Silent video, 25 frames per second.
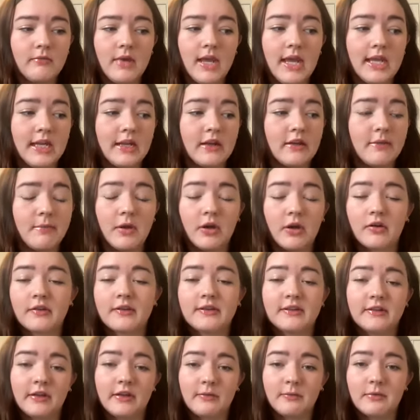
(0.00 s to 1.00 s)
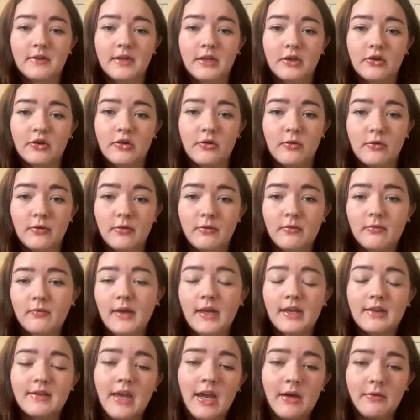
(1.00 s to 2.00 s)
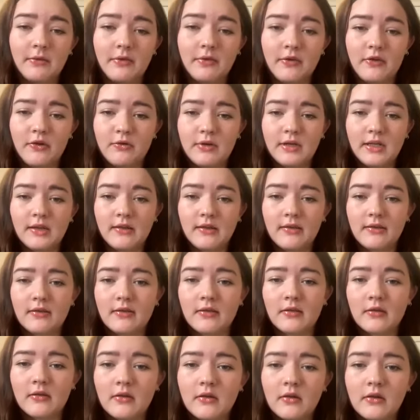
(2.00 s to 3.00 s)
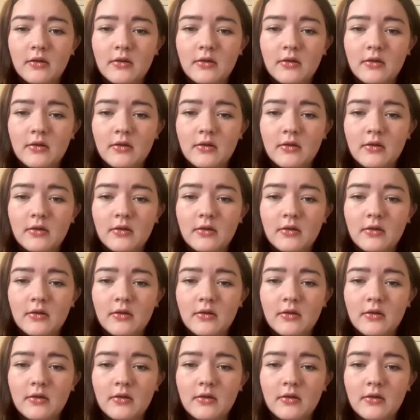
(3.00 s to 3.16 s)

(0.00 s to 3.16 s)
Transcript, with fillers: any experience dealing with issues like that with students?